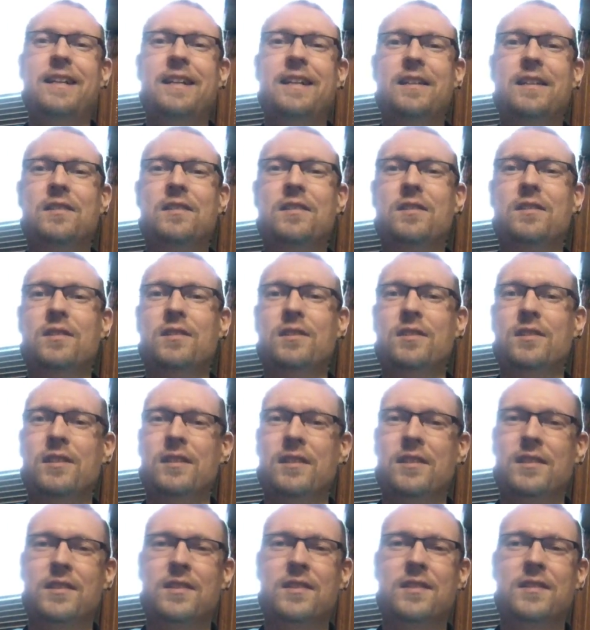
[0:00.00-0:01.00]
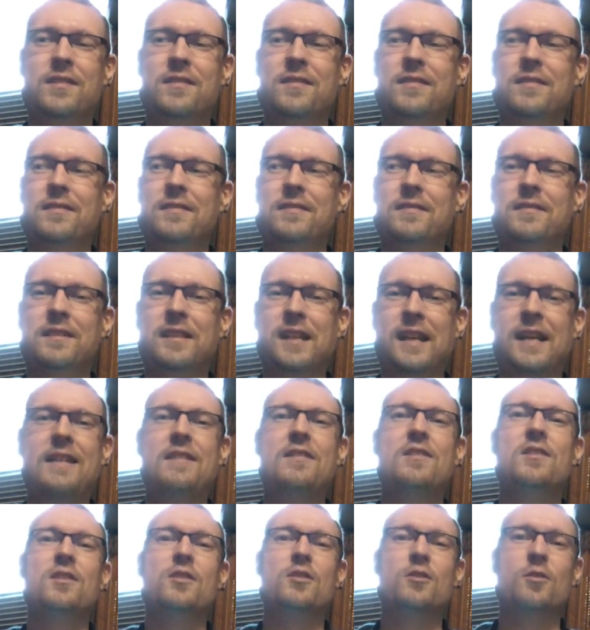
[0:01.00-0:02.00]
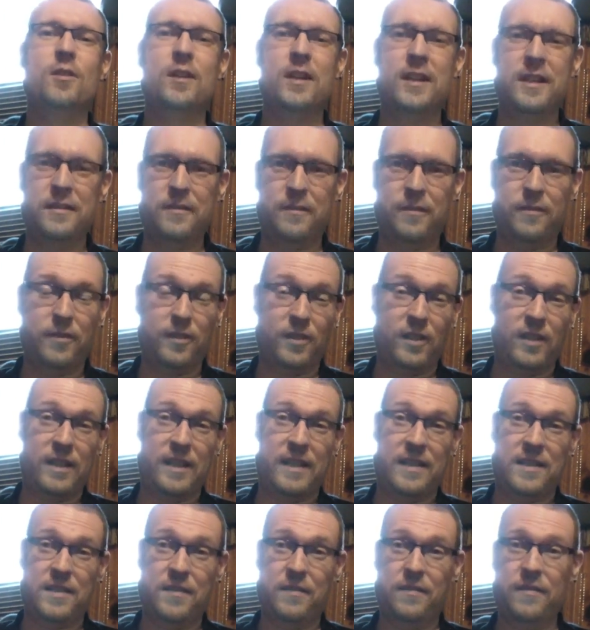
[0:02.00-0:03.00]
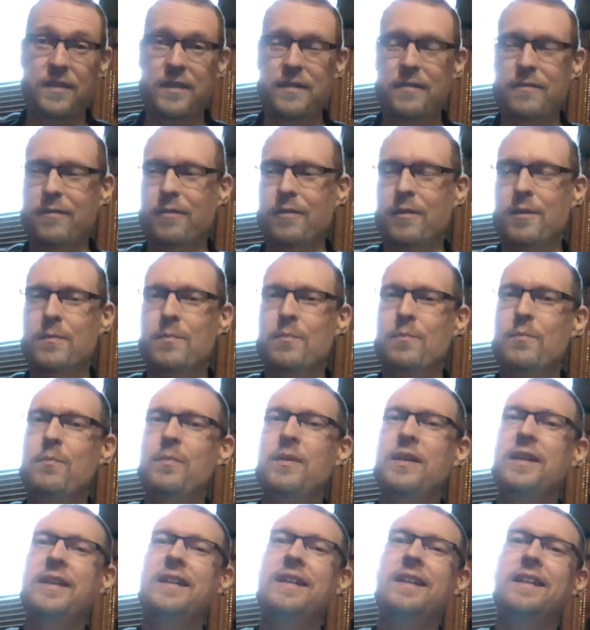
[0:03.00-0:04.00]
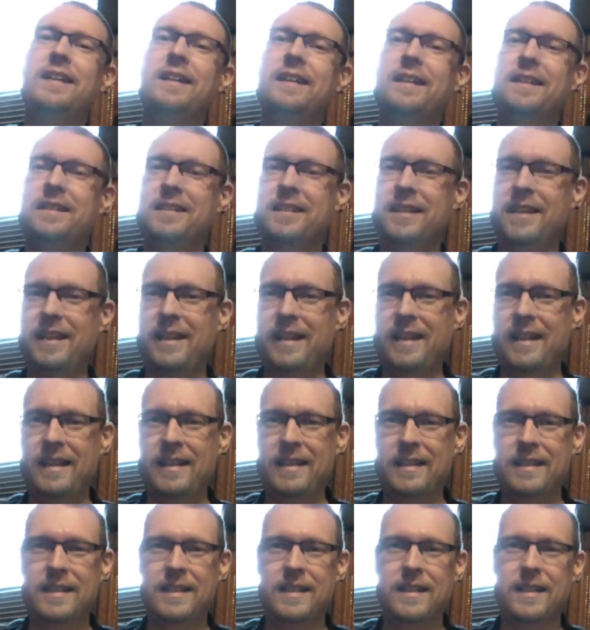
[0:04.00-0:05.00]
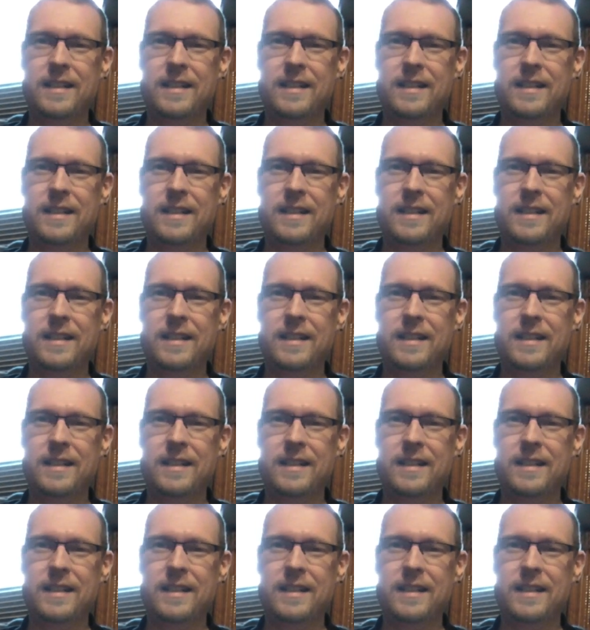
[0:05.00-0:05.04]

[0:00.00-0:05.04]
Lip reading: It's just concentrated philosophy from beginning to end.